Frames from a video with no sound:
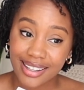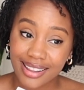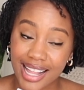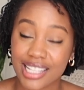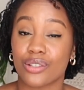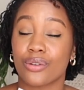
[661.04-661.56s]

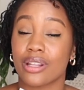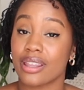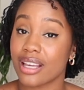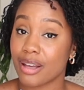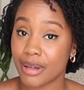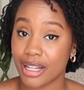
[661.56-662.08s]
That's the only
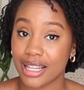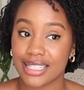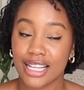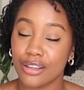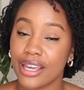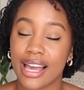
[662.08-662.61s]
thing about this.
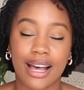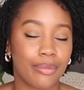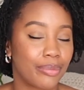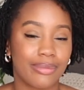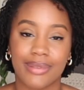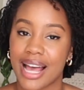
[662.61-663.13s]
Like, you can't
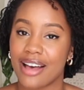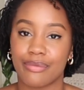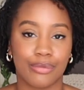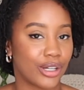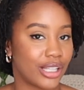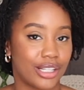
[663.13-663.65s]
have
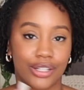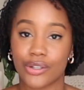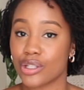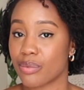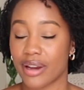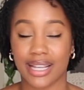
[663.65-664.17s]
more than two
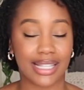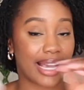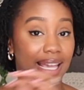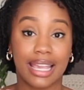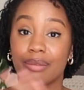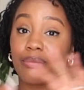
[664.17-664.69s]
sprays.
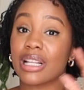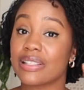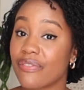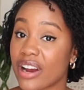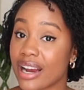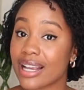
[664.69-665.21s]
Like, it's
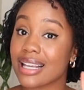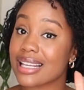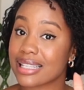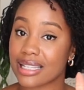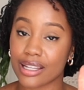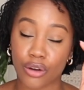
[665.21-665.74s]
very
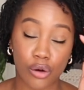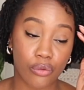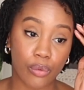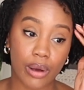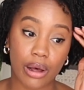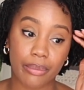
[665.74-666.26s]
easily
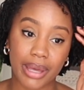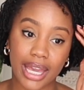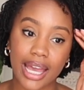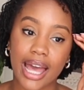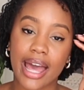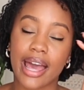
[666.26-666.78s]

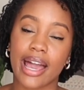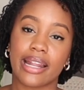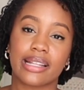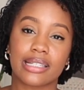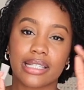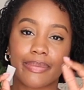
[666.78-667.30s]
overwhelming.
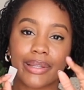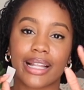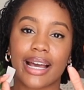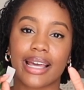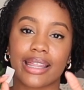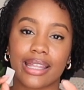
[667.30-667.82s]
And this is something
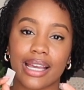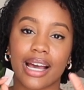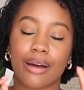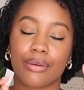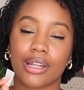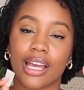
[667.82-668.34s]
that I think
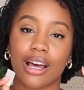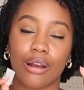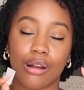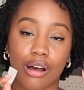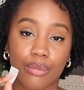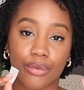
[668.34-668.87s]
I would get a
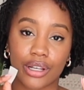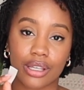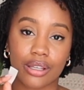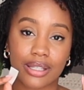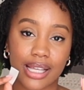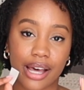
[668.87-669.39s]
lot more
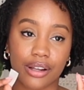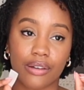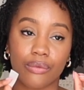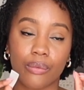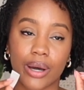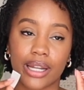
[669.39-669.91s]
use out
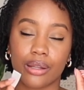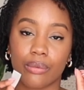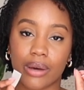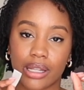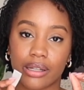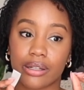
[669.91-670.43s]
of when the
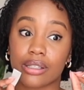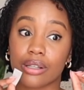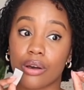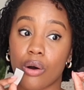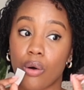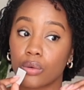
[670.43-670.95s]
weather is
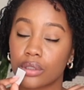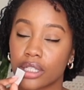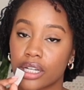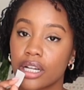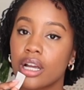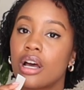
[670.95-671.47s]

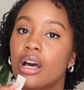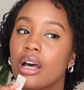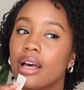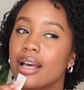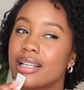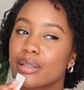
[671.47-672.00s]
colder,
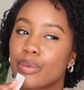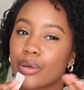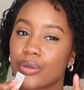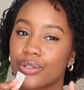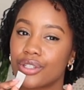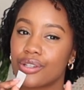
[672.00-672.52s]
as
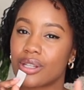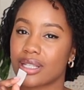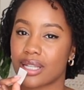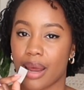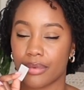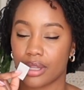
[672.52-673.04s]
opposed to
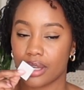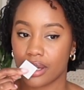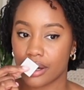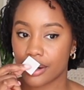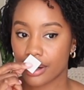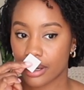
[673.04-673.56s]
this time of the
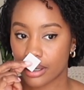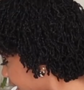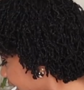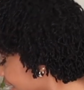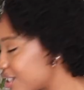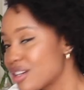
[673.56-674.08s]
year. My
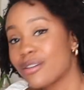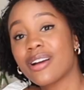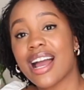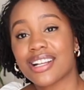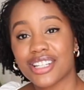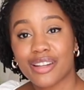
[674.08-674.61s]
next two are
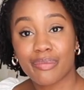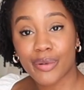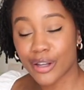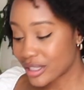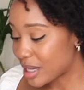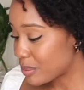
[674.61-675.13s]
actually
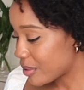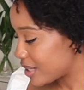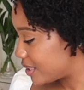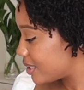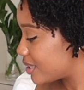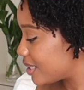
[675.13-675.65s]
birthday
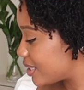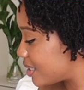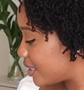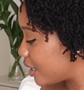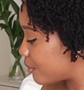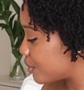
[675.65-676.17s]
presents this
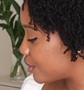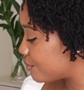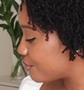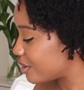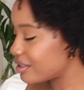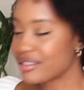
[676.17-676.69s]
year, which is
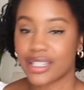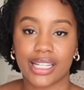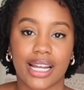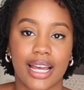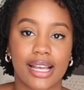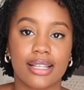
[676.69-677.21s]
really, really
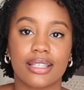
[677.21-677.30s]
nice.